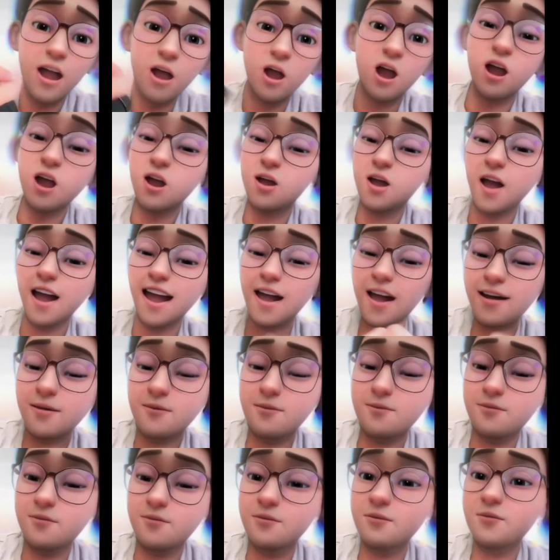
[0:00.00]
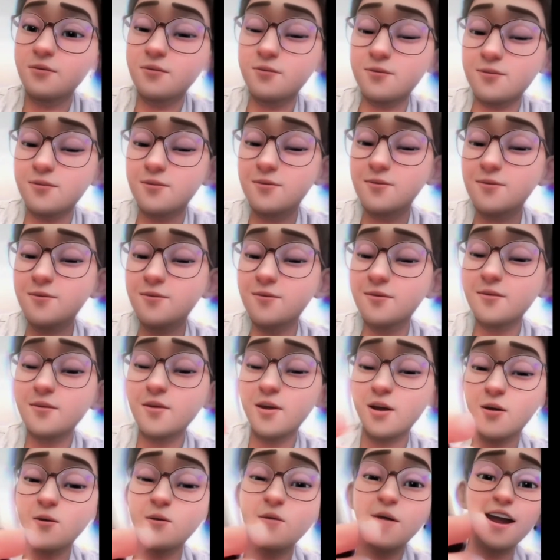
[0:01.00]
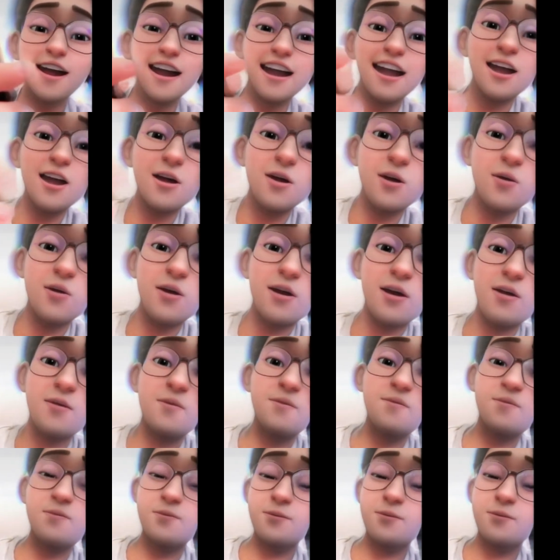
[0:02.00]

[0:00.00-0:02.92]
Just like when you